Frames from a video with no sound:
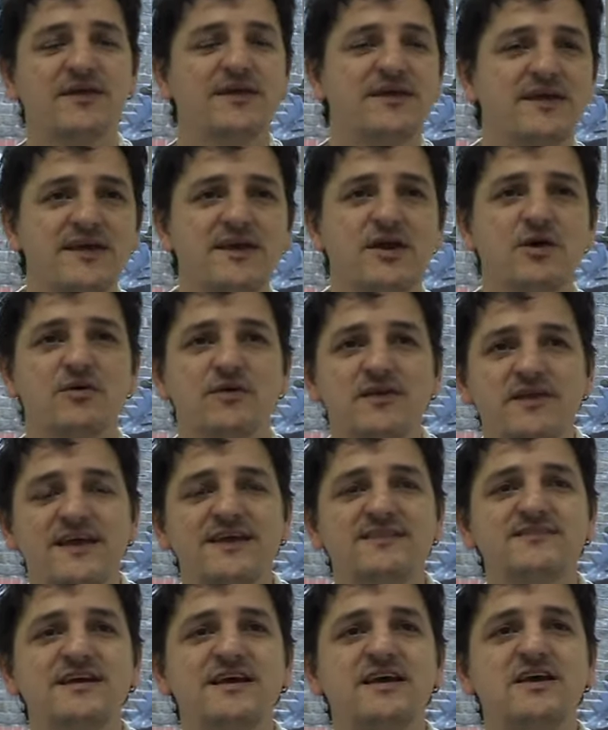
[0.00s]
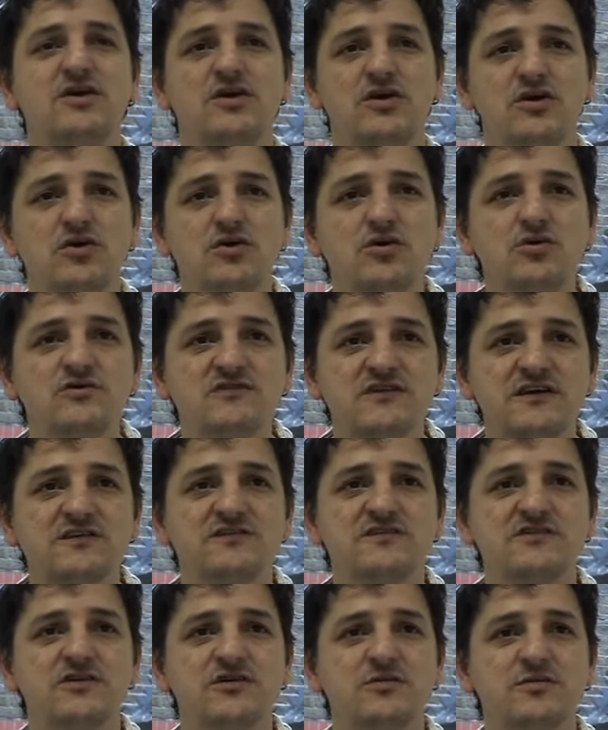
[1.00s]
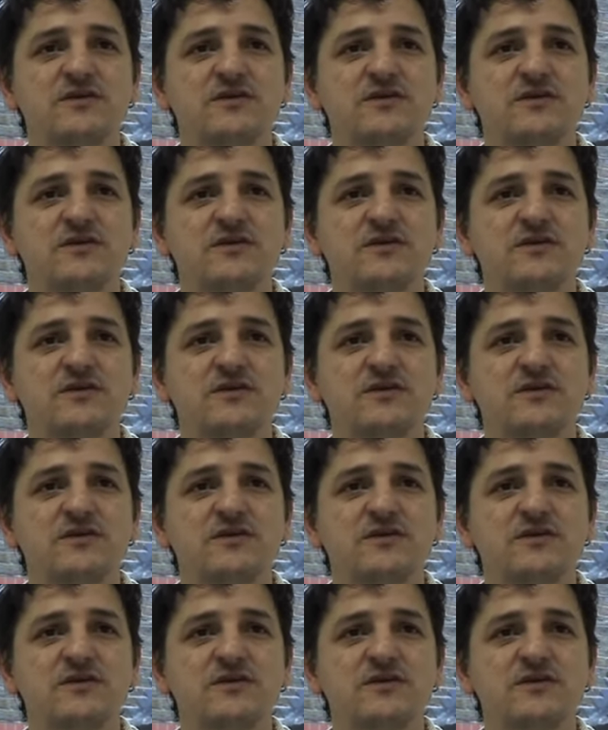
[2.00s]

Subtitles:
You know, it's a huge issue,